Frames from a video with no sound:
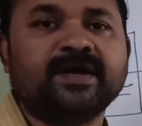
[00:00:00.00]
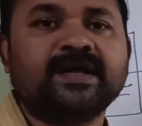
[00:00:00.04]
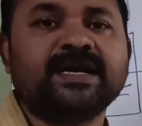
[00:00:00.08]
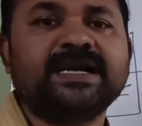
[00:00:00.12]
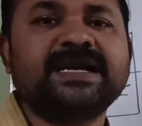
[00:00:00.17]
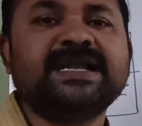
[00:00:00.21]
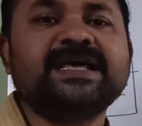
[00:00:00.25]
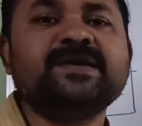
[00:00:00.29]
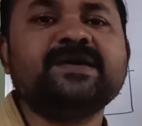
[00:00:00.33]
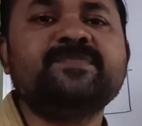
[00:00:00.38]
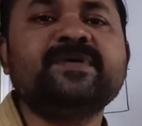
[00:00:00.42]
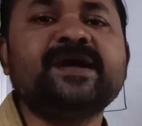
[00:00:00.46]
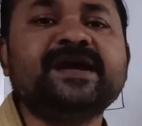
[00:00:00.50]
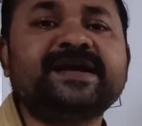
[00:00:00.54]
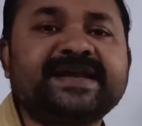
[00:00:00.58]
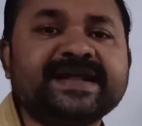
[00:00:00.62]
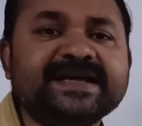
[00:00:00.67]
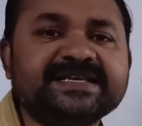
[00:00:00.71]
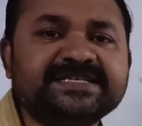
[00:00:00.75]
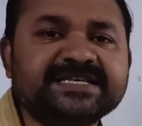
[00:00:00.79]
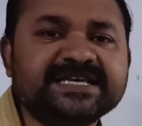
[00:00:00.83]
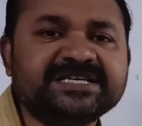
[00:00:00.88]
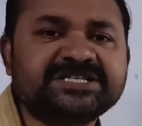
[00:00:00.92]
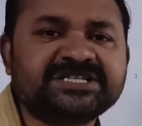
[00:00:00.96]
Limit
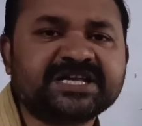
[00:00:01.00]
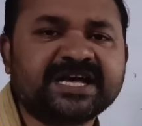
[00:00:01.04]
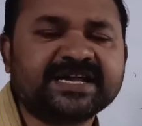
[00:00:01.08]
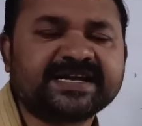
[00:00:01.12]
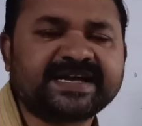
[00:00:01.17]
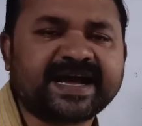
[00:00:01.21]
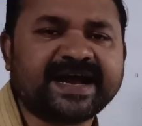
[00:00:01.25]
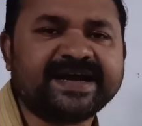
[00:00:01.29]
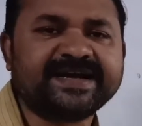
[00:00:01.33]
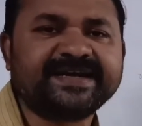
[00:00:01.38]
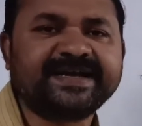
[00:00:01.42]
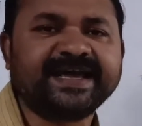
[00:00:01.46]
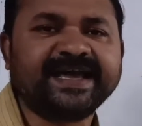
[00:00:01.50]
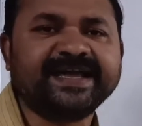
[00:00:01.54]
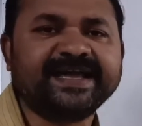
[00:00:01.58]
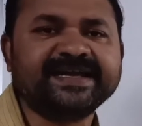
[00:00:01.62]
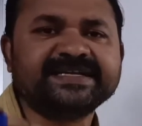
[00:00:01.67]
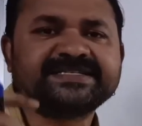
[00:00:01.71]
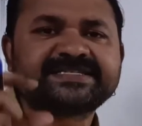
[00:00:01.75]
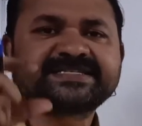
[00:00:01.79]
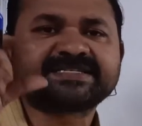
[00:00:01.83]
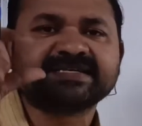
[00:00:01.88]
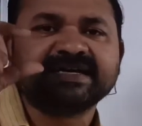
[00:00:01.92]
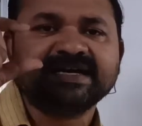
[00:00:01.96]
register
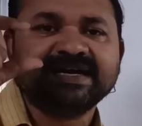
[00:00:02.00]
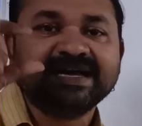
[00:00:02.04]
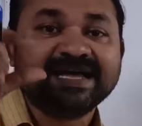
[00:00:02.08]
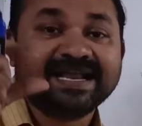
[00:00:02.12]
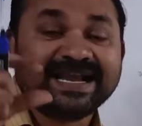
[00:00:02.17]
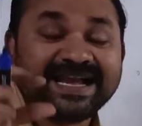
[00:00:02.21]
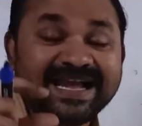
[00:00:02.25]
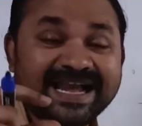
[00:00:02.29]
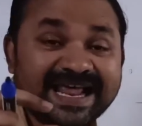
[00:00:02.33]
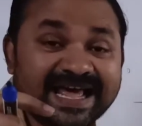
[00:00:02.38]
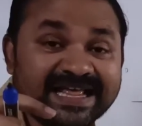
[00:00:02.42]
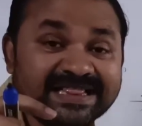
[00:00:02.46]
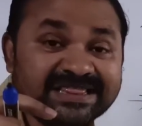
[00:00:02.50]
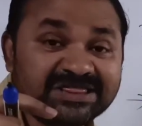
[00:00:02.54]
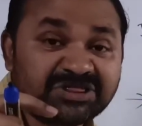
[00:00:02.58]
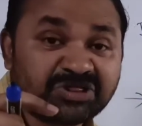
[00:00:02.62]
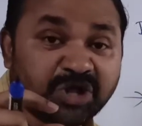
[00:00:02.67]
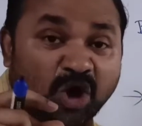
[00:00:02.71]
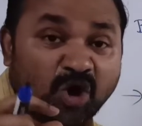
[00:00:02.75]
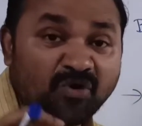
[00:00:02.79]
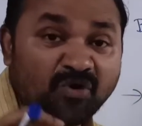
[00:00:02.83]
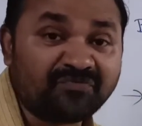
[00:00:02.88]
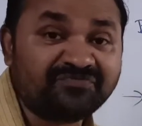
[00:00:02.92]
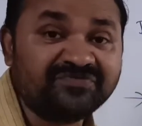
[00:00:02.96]
contains
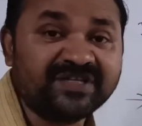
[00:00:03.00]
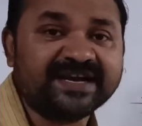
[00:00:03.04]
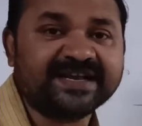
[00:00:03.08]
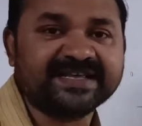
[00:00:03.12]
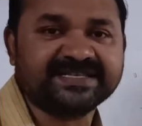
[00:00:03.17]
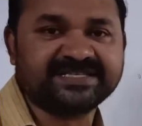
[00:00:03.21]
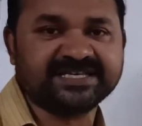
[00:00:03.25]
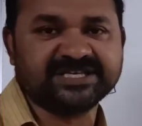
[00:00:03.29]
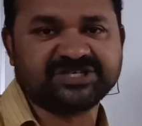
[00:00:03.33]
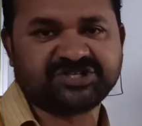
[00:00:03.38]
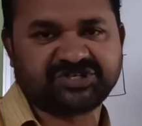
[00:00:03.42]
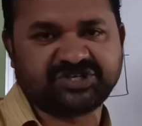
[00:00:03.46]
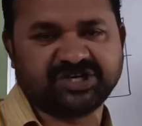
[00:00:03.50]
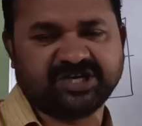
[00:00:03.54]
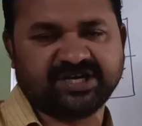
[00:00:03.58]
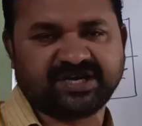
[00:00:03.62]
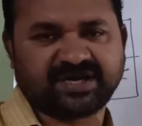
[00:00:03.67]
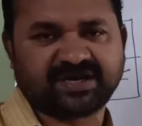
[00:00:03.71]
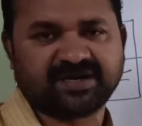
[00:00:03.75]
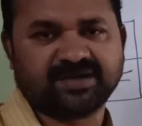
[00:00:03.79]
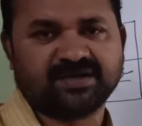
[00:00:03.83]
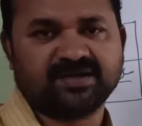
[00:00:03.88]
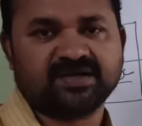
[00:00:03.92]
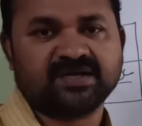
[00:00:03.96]
length of the
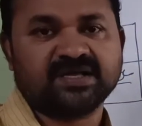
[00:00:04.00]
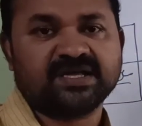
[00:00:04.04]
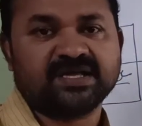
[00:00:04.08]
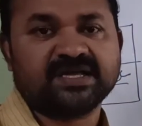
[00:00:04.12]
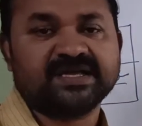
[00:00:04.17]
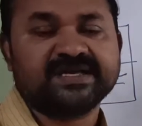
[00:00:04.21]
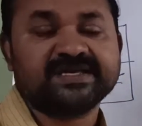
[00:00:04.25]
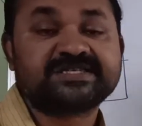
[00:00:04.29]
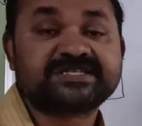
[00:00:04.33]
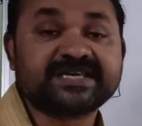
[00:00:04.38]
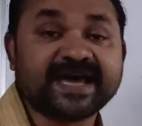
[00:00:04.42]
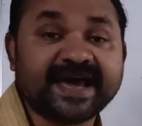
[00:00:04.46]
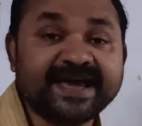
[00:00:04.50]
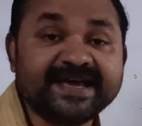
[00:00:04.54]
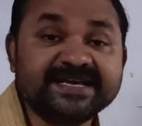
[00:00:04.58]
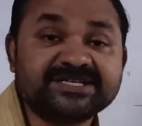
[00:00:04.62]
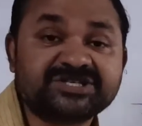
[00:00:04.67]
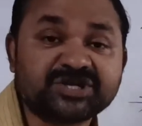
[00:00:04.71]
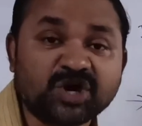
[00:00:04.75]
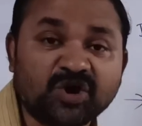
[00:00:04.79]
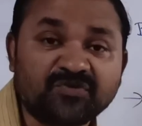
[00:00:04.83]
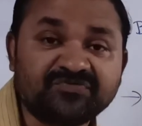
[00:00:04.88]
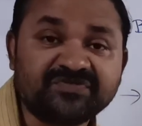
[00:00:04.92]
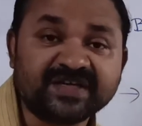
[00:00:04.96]
register,
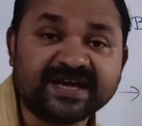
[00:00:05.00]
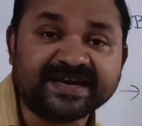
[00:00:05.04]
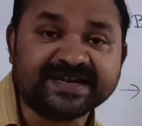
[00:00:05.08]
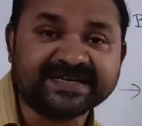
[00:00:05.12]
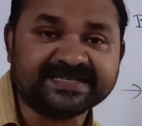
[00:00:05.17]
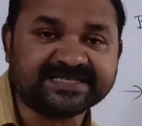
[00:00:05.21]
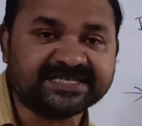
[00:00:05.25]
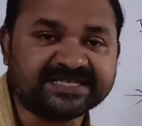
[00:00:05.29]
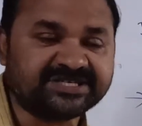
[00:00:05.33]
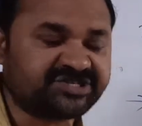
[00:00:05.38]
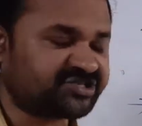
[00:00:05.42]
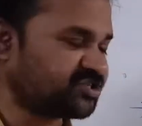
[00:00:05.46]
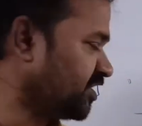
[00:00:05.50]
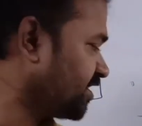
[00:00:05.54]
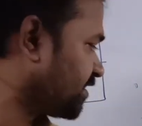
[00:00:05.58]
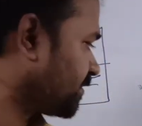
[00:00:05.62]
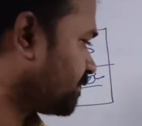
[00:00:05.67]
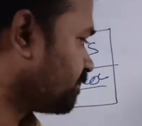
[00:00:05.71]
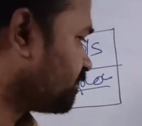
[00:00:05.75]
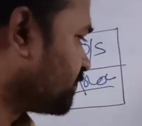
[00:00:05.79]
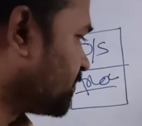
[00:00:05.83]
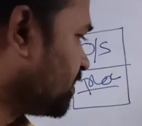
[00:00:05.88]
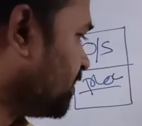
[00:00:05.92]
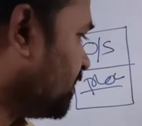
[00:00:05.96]
size of the register.